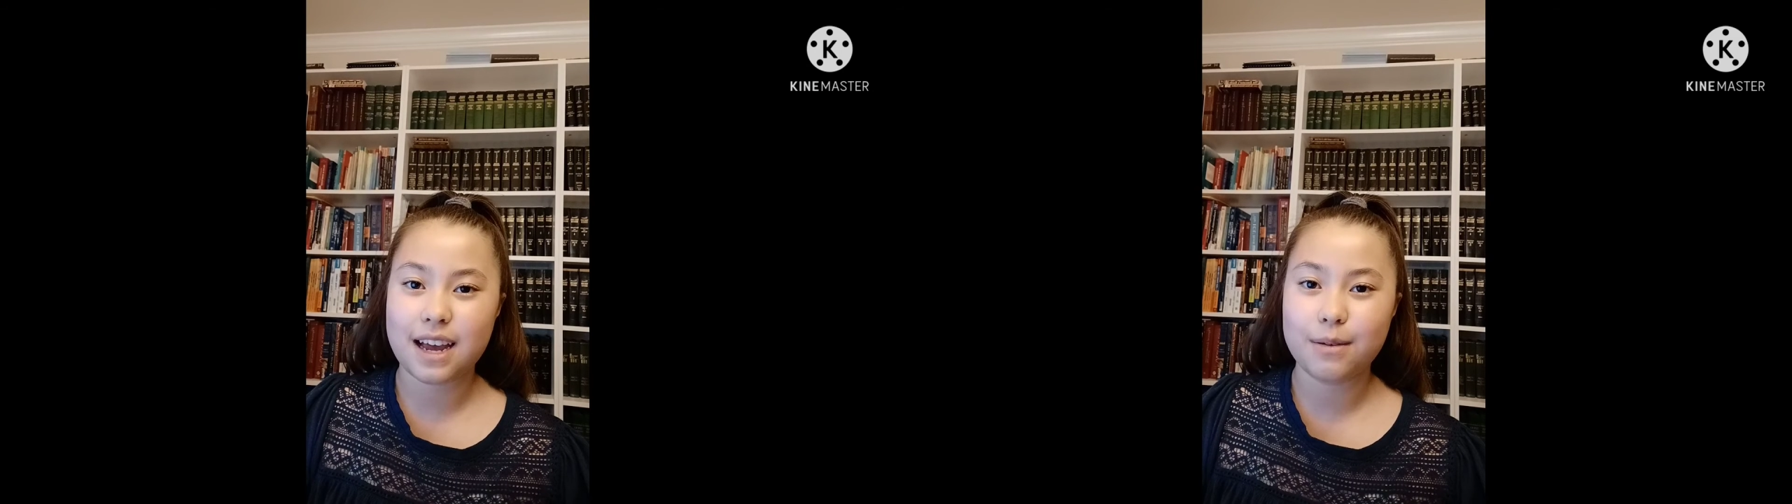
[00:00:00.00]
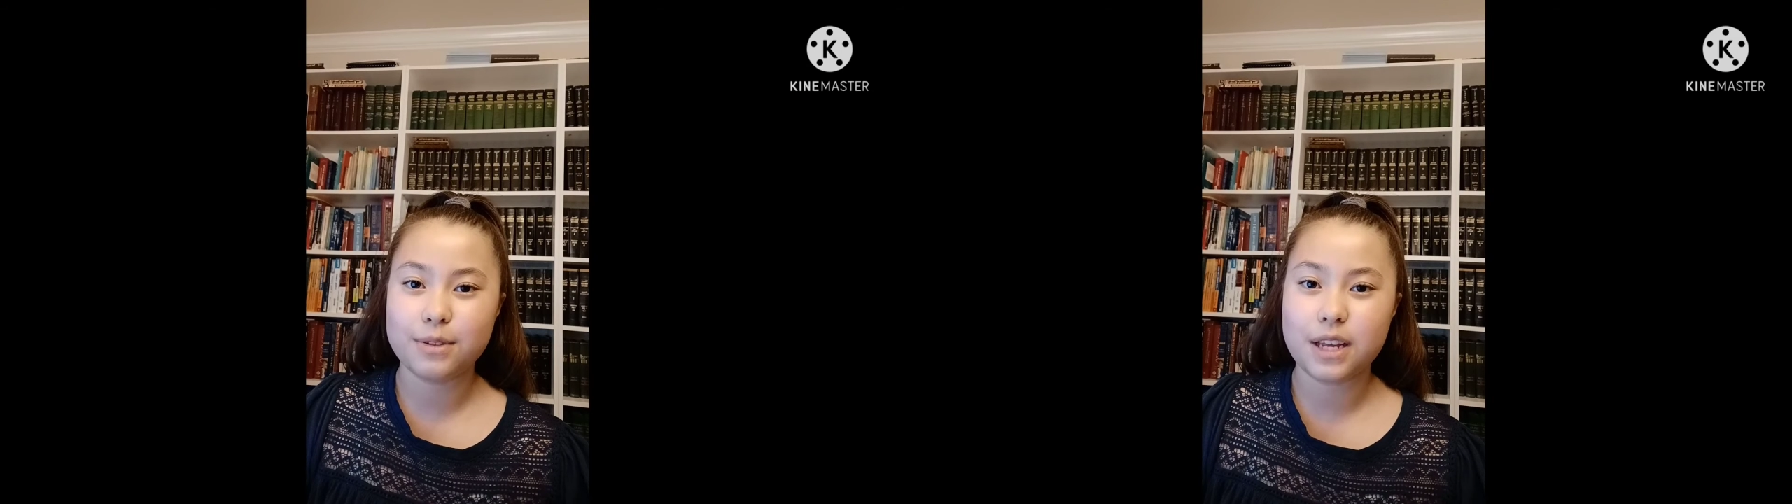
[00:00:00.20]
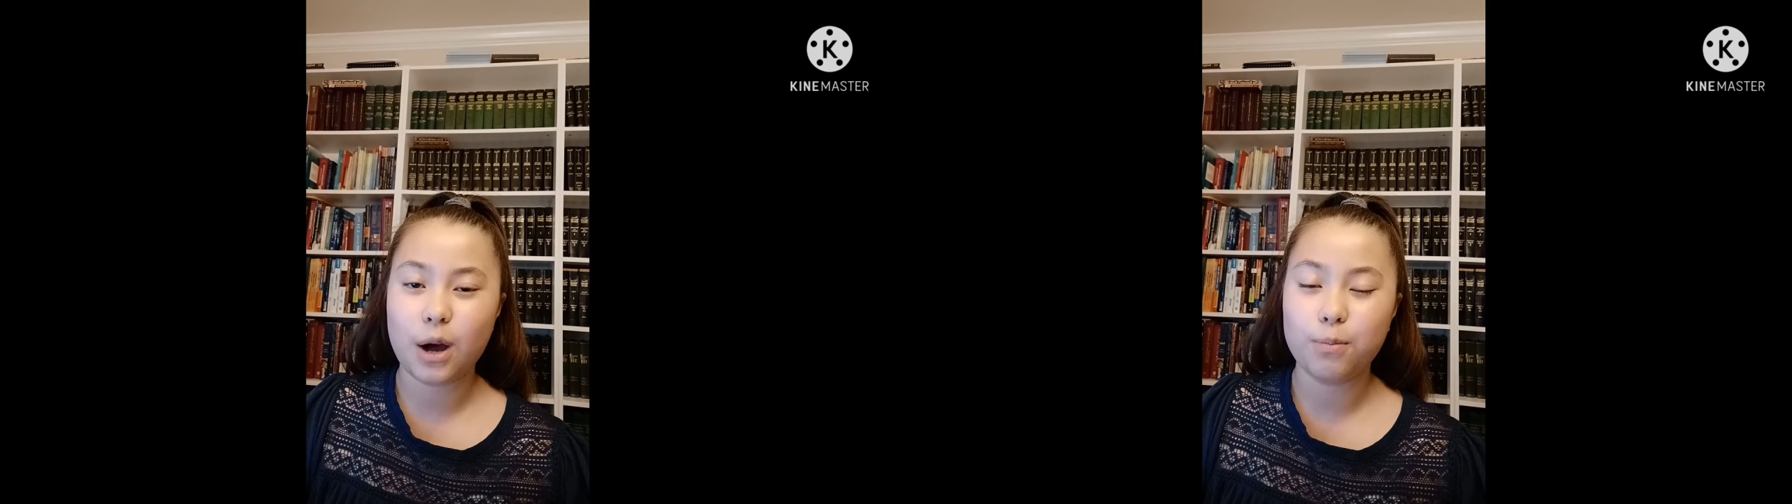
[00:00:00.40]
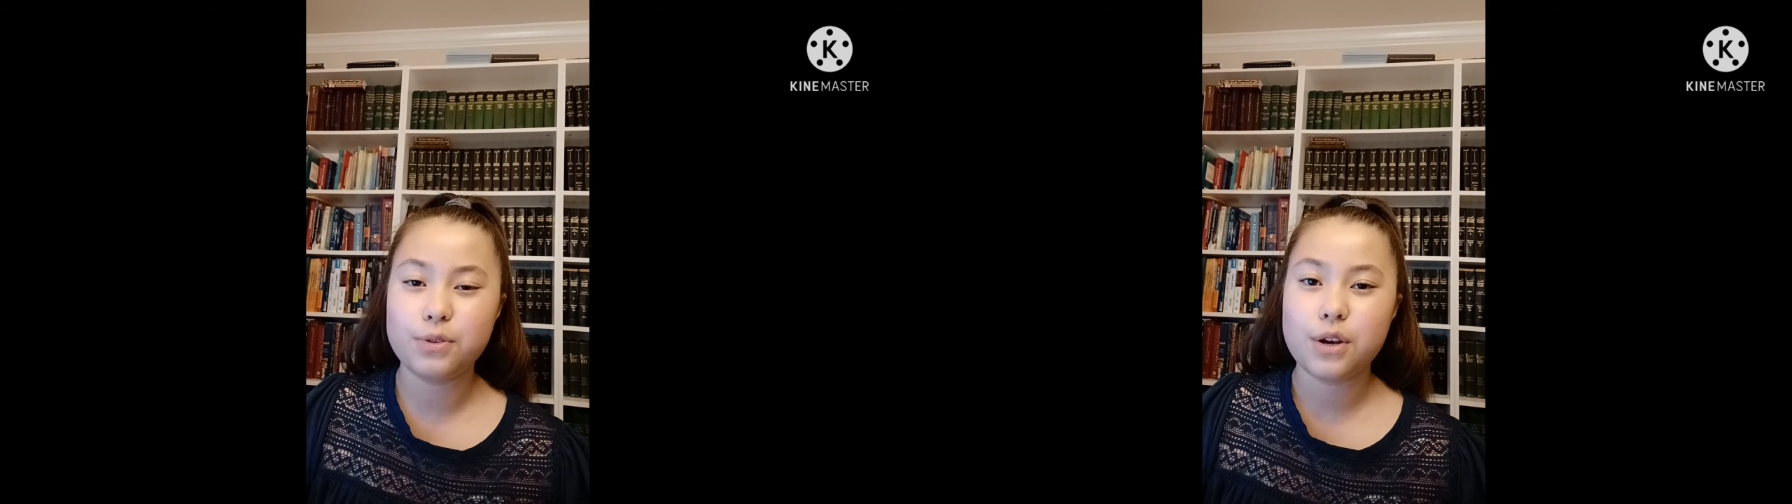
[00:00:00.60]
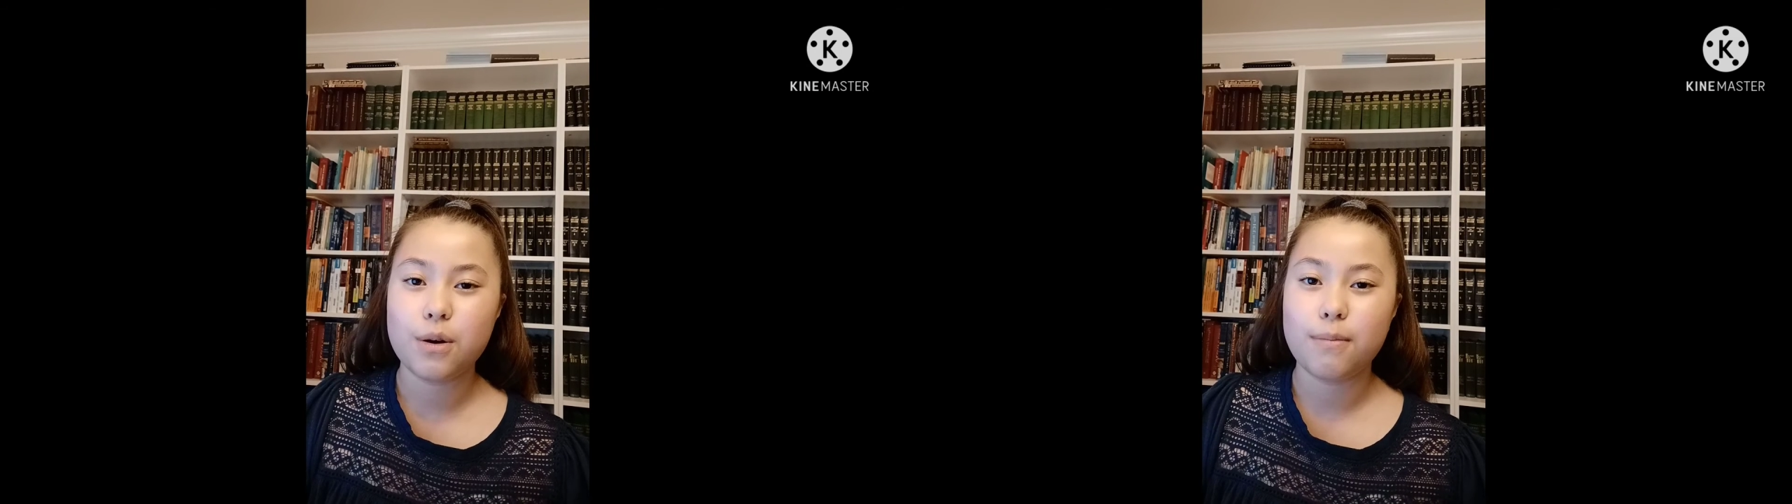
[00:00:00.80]
I was helped
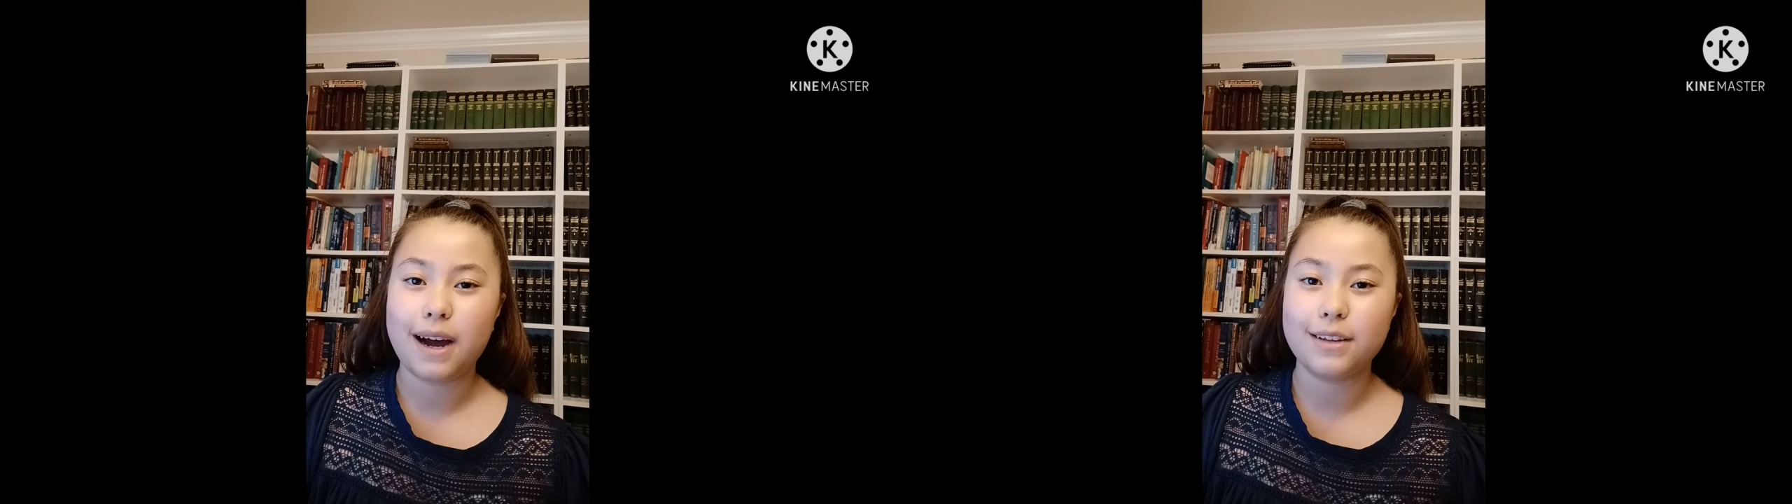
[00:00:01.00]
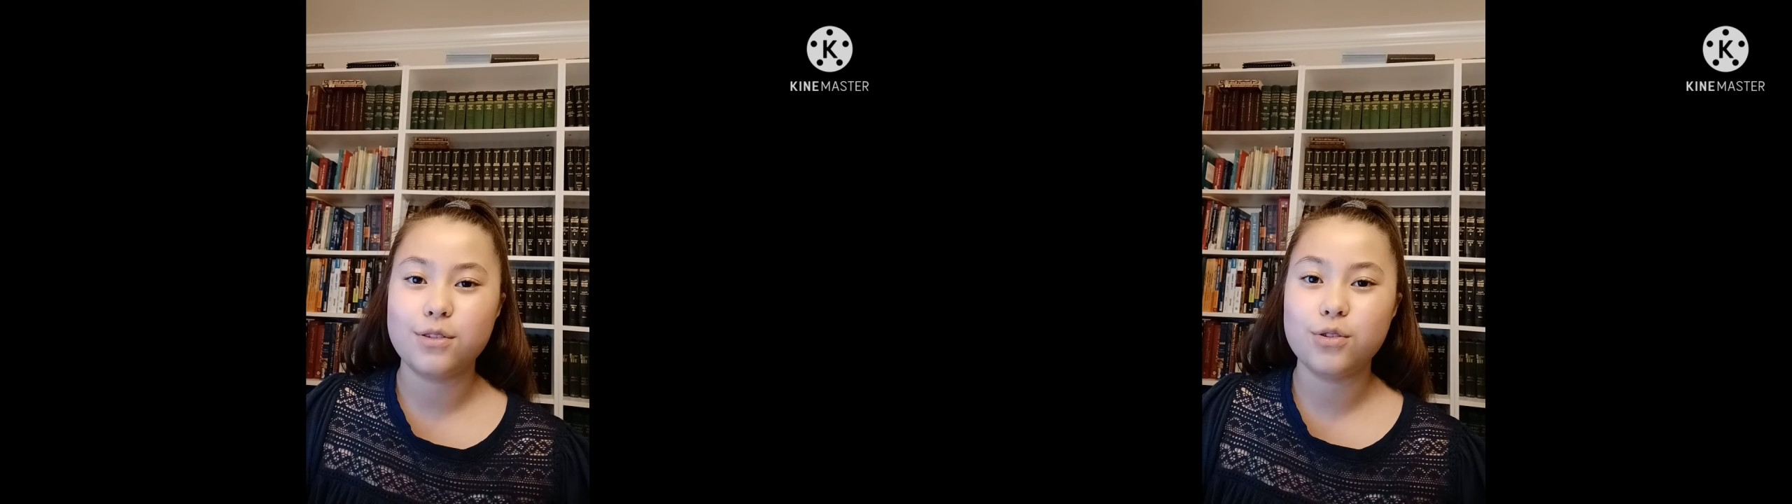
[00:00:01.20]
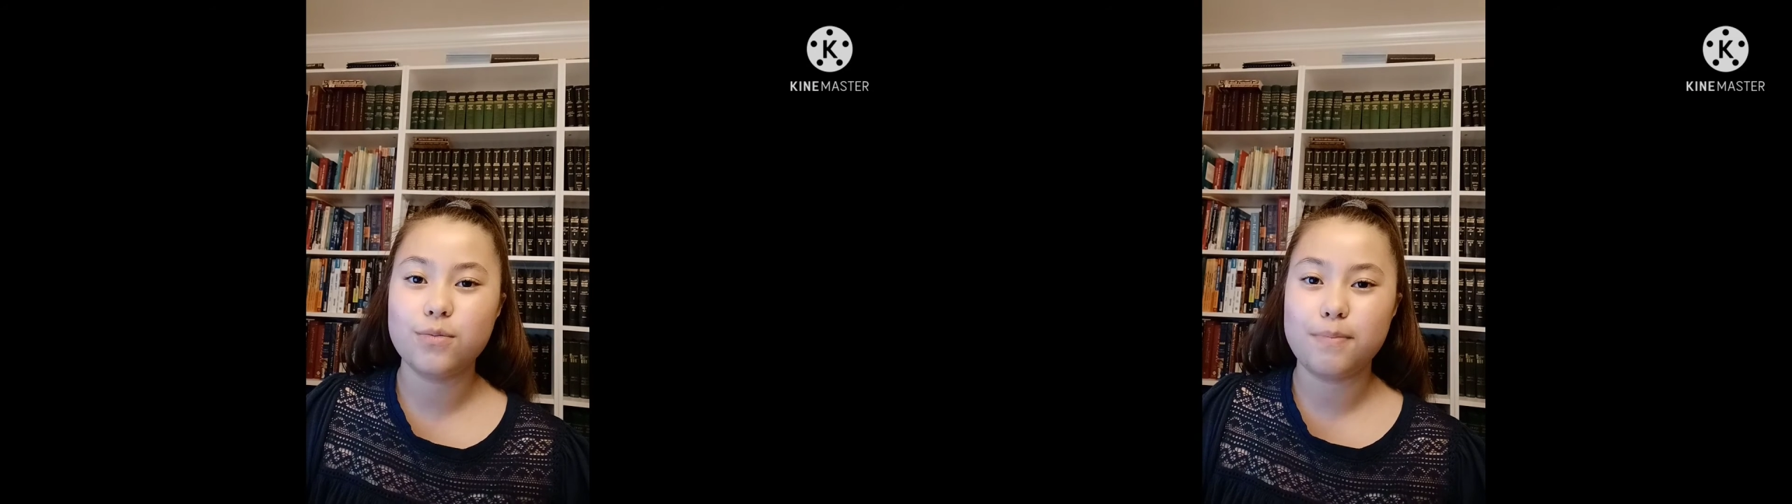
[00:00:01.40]
by 2